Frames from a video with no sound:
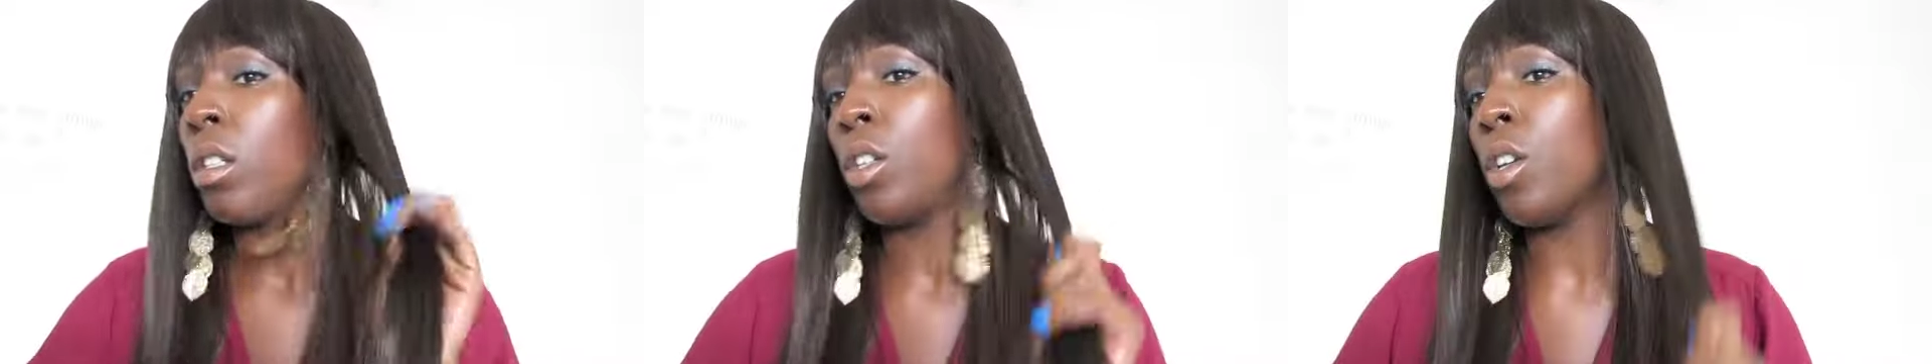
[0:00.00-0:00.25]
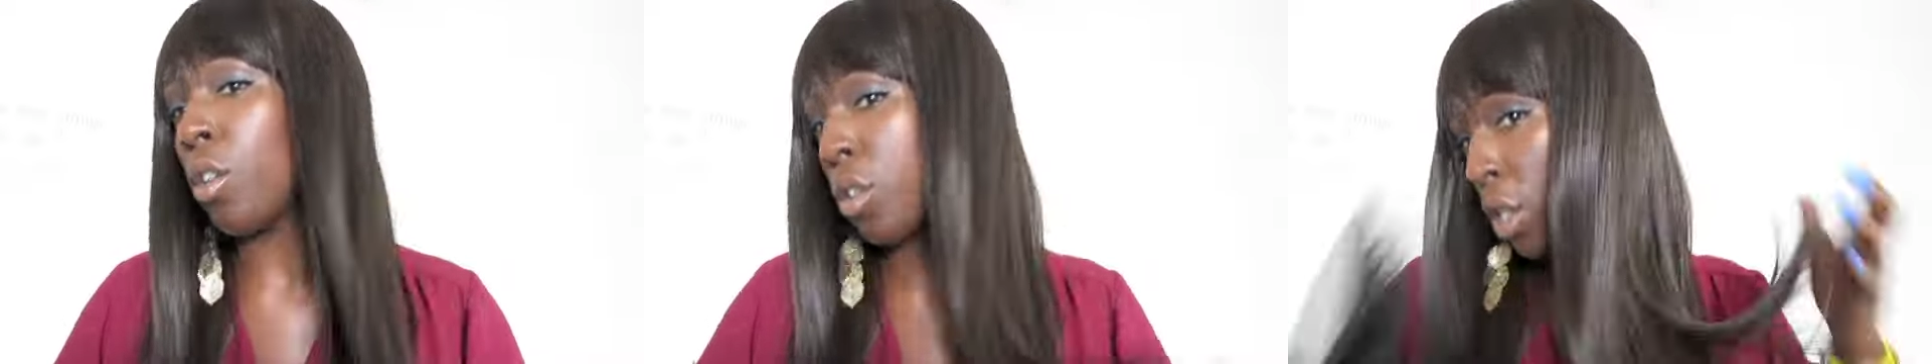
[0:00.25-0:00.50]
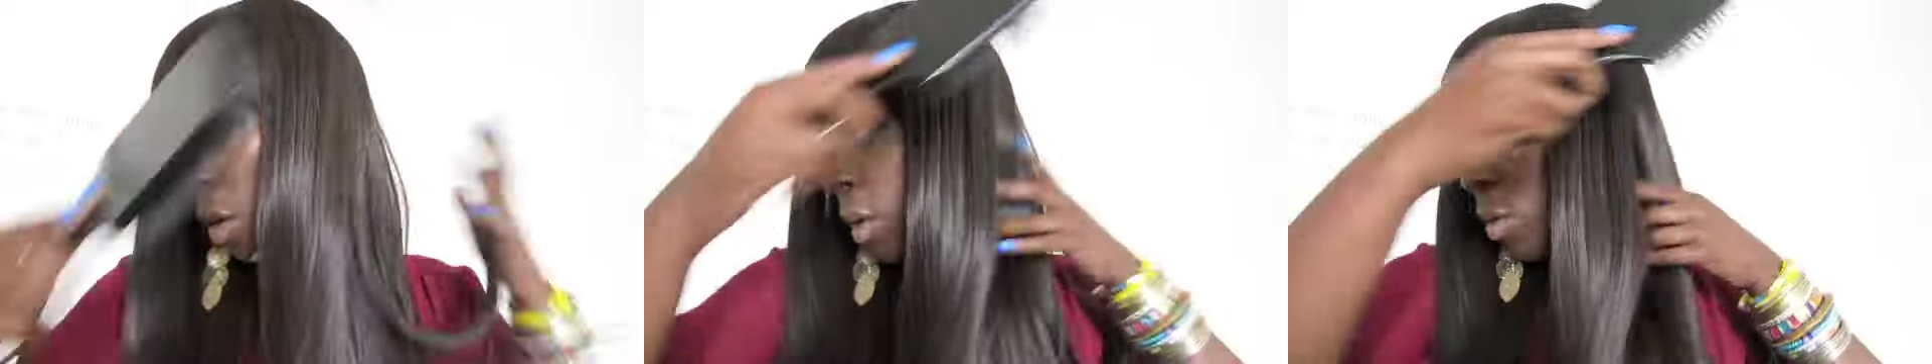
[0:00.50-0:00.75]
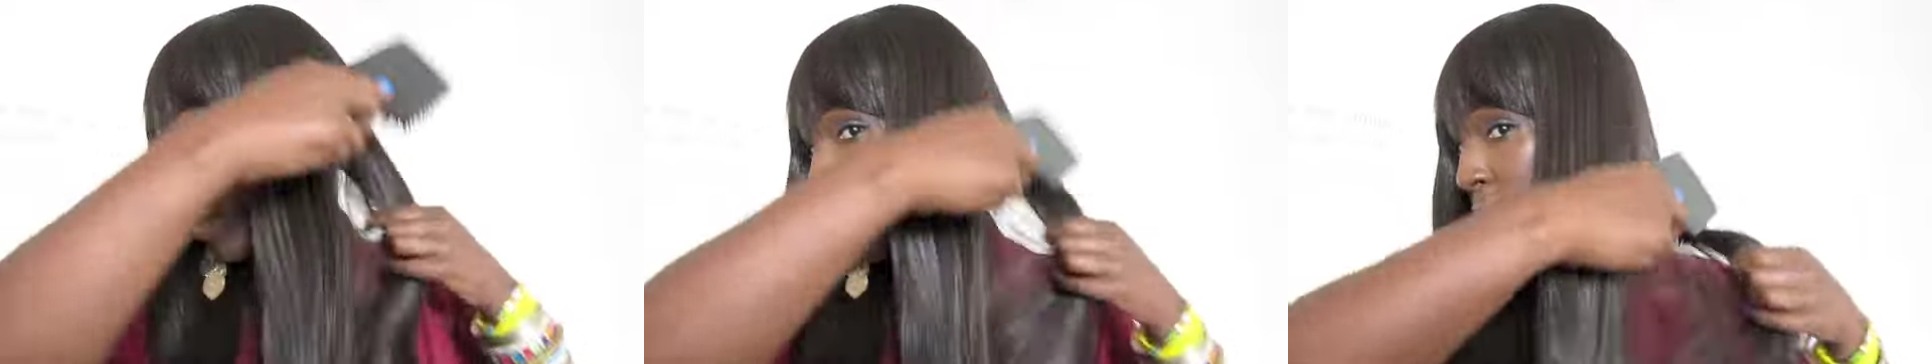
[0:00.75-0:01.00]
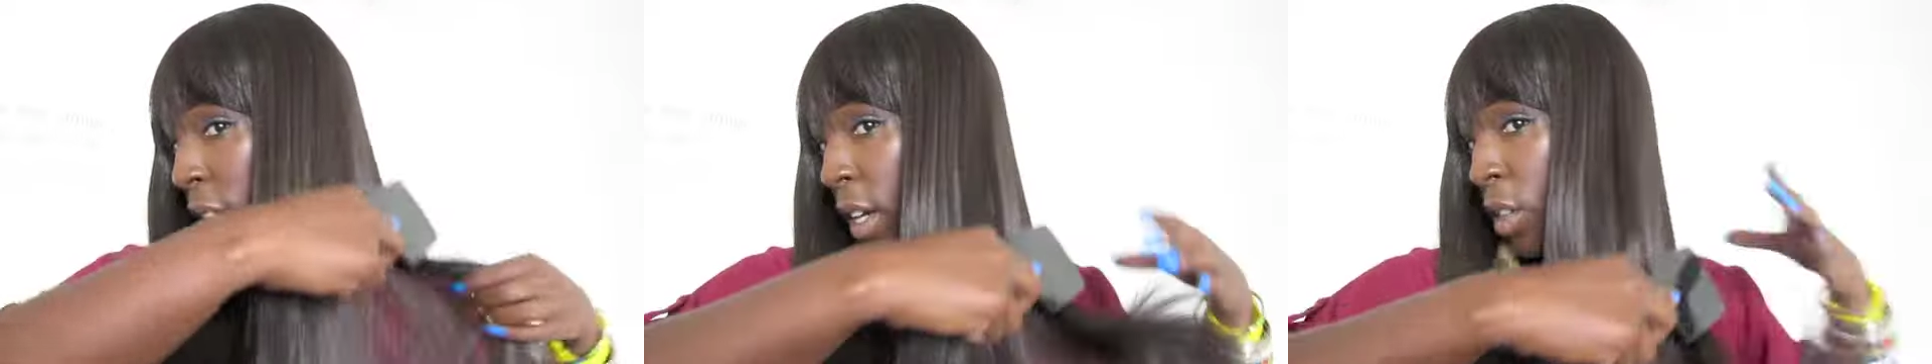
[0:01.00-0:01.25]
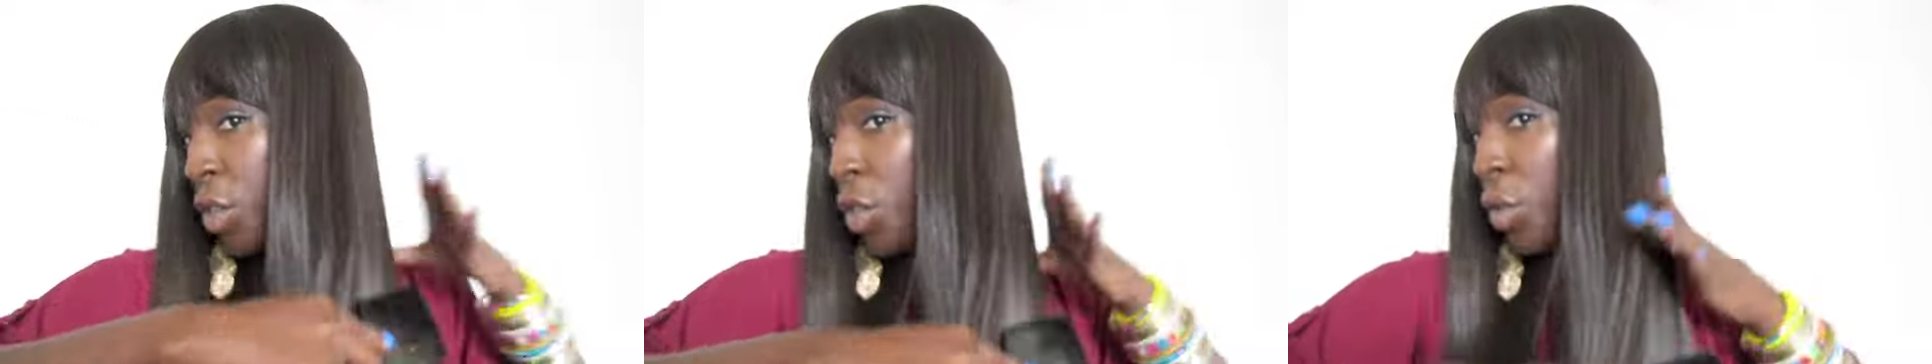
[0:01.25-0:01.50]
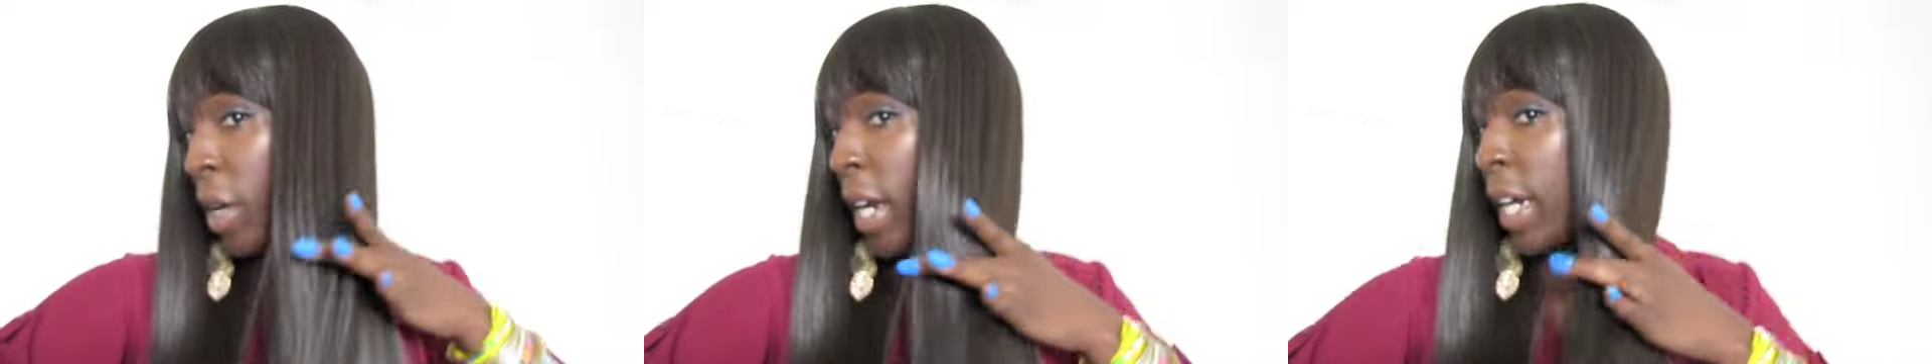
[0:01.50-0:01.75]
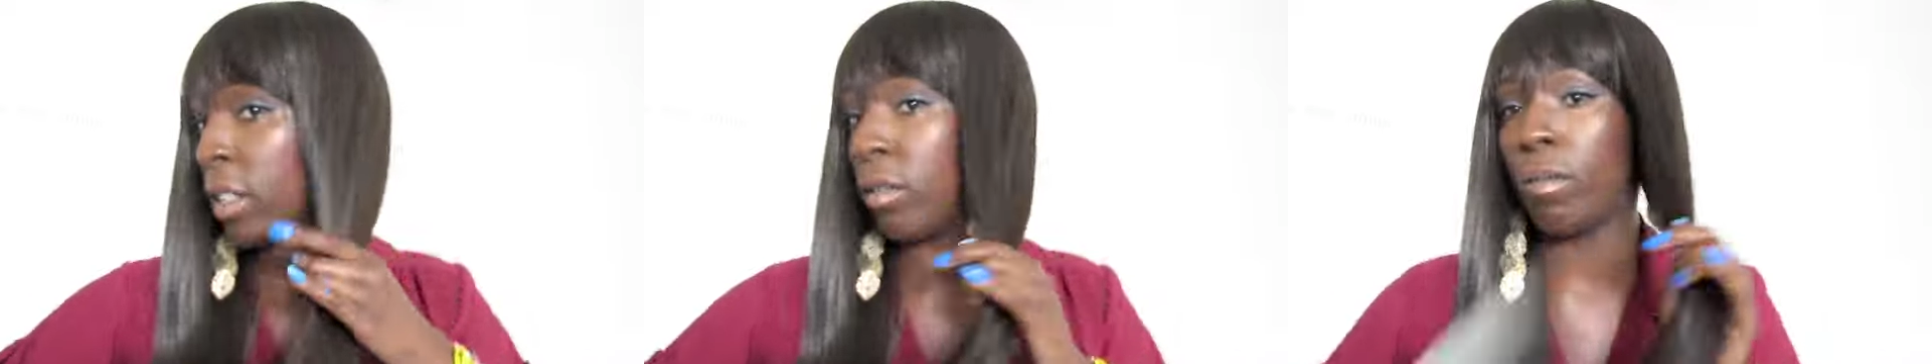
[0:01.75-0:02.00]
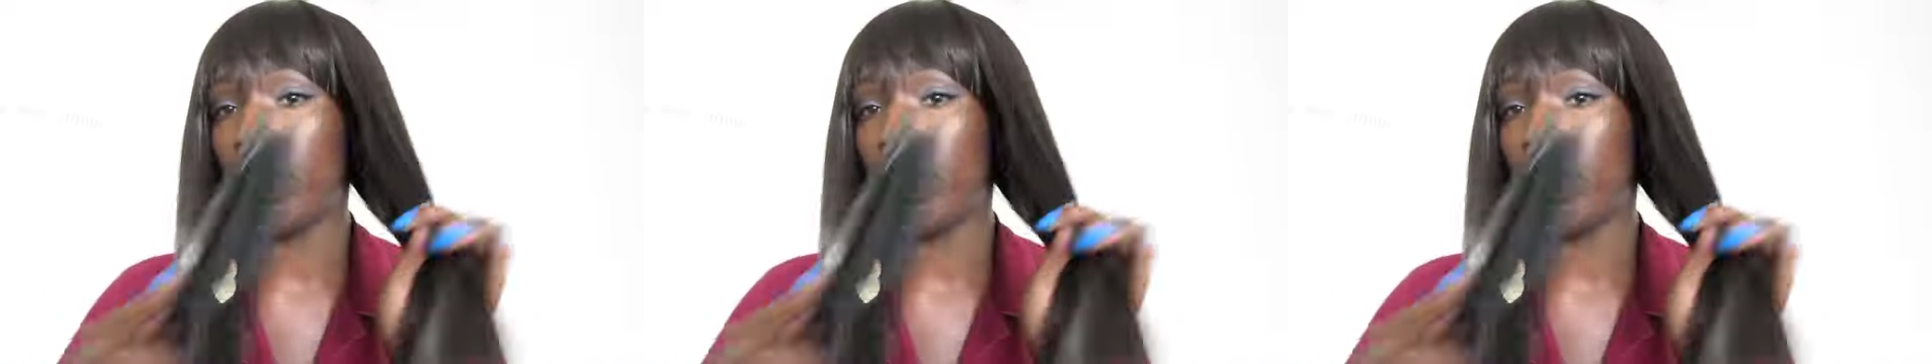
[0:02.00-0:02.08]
you know, sew and weaves that are straight,